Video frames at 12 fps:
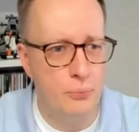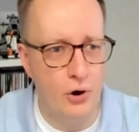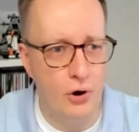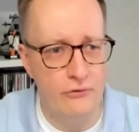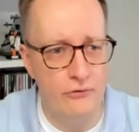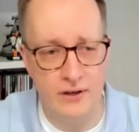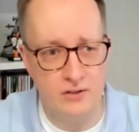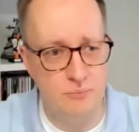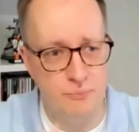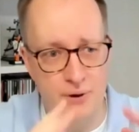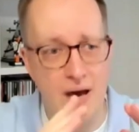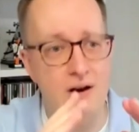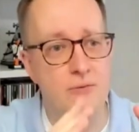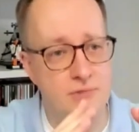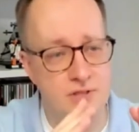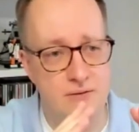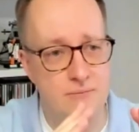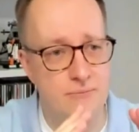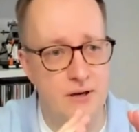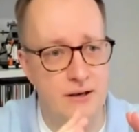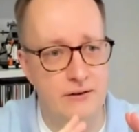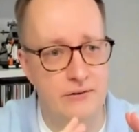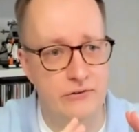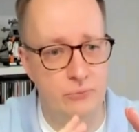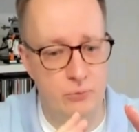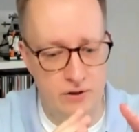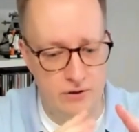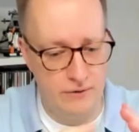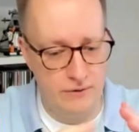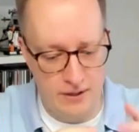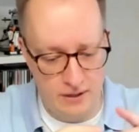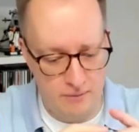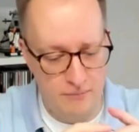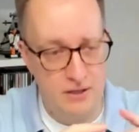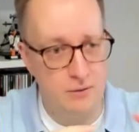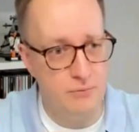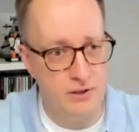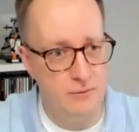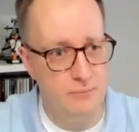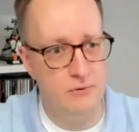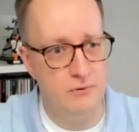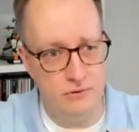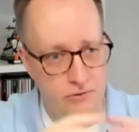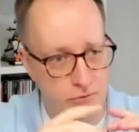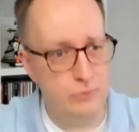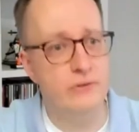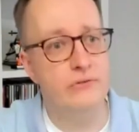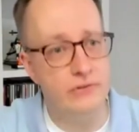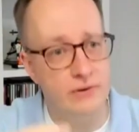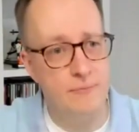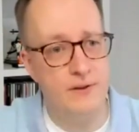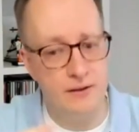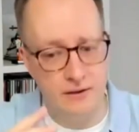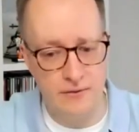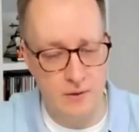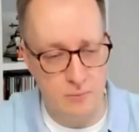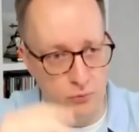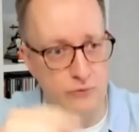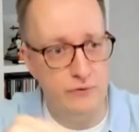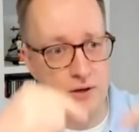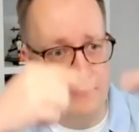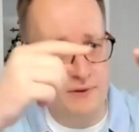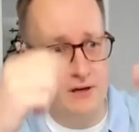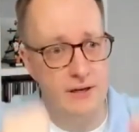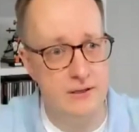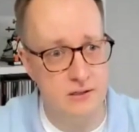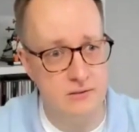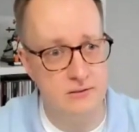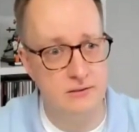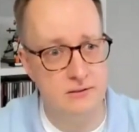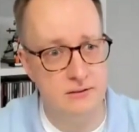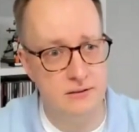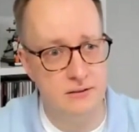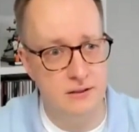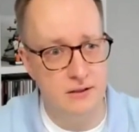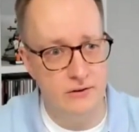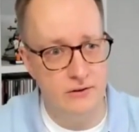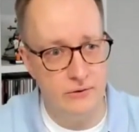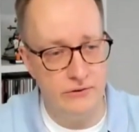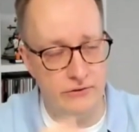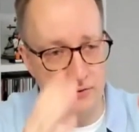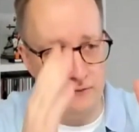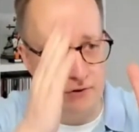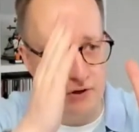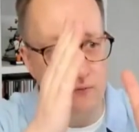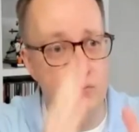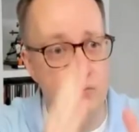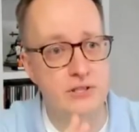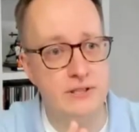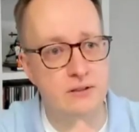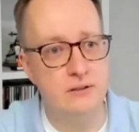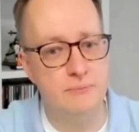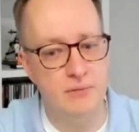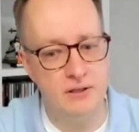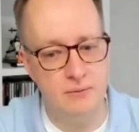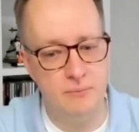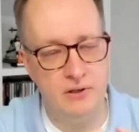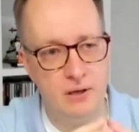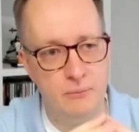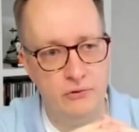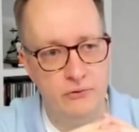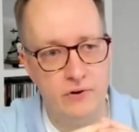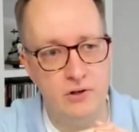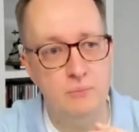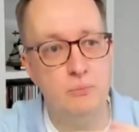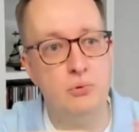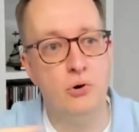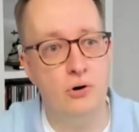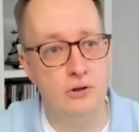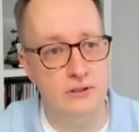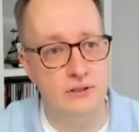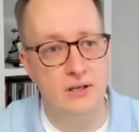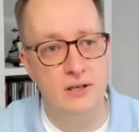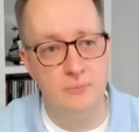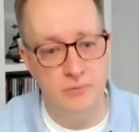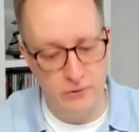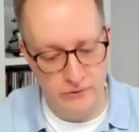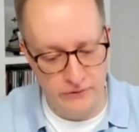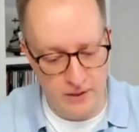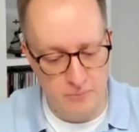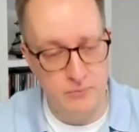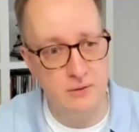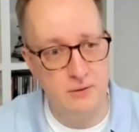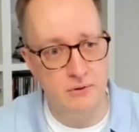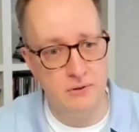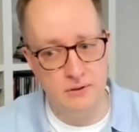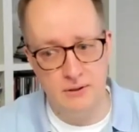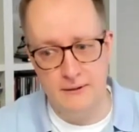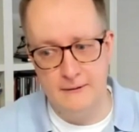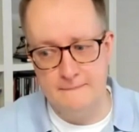perfect pyramid in place where there are many people doing something and then moving up the ladder. So it's not very vertical, but it becomes very broad, because then people